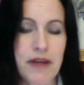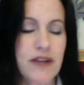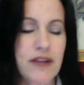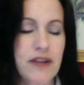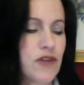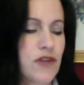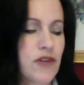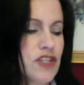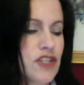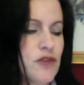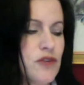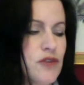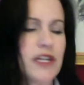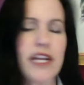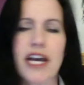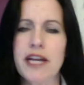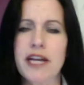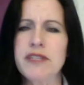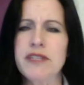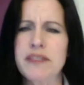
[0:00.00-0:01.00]
But you can do it
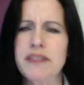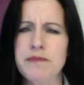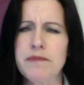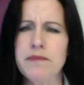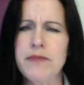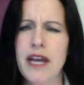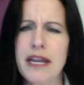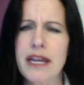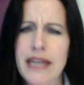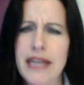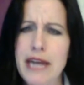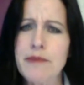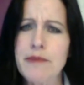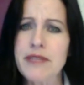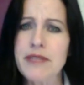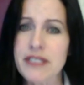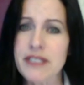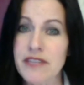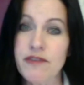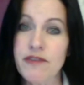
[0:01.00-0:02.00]

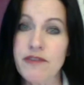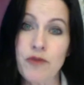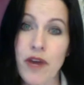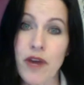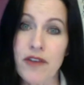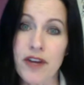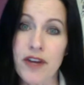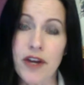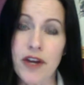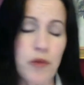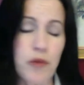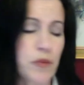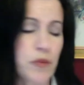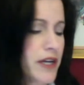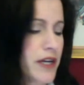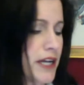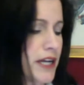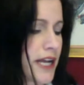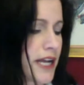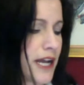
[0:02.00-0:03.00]
anonymously if you'd rather not
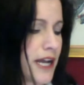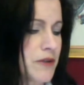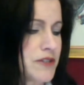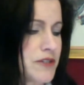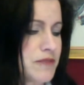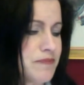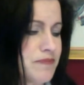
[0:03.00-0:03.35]
open an account.